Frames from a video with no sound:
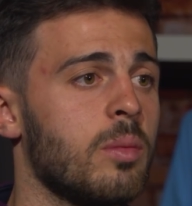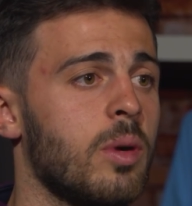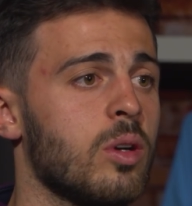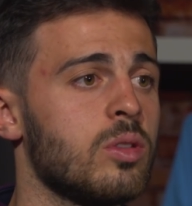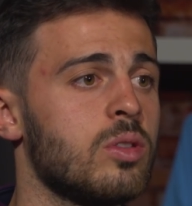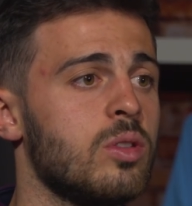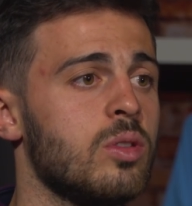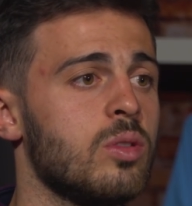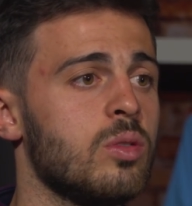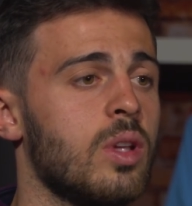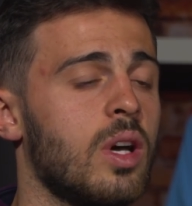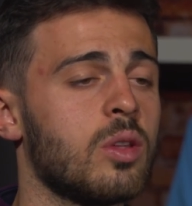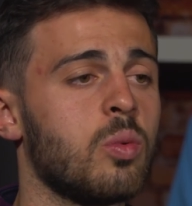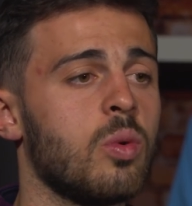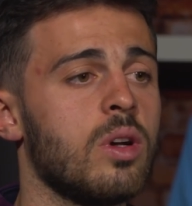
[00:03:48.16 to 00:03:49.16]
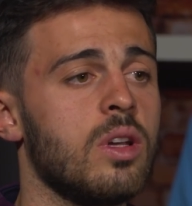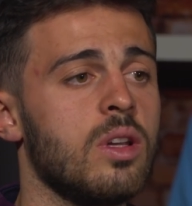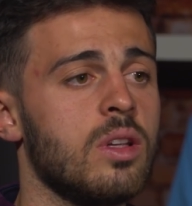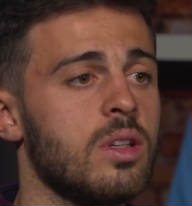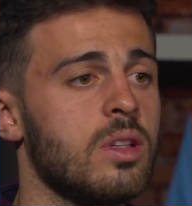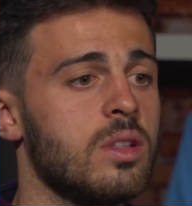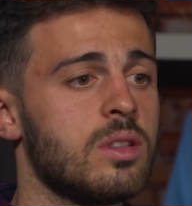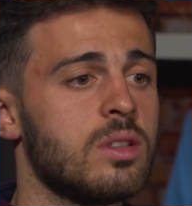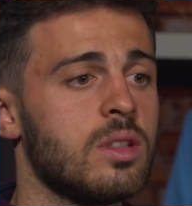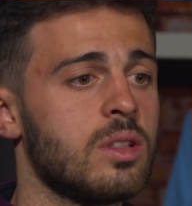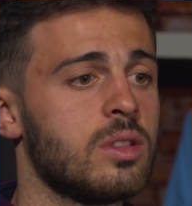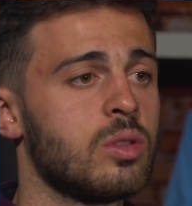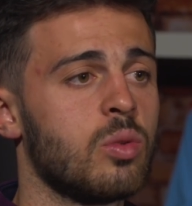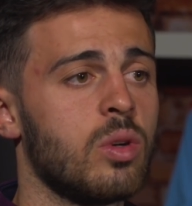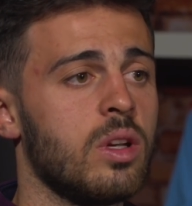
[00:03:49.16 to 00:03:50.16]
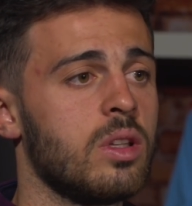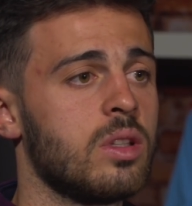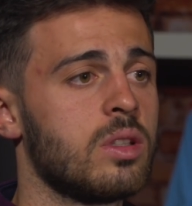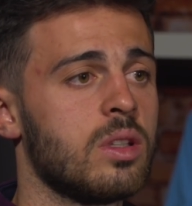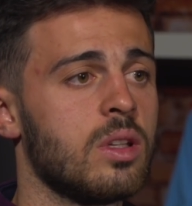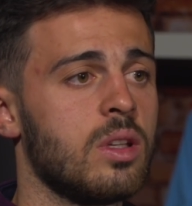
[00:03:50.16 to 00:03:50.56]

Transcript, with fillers: about you that way, it's it's great.